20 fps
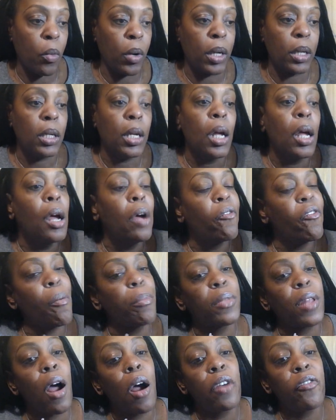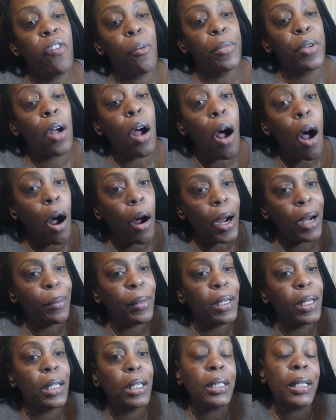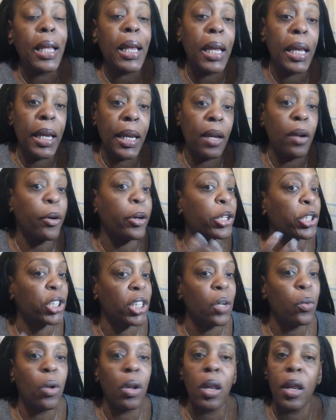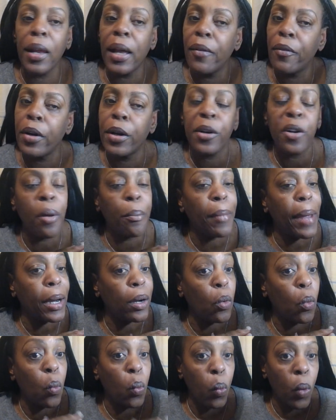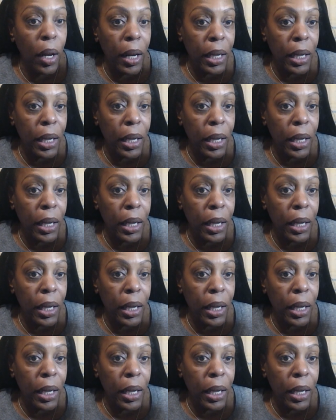from the from your heart because he or she will love it no matter what.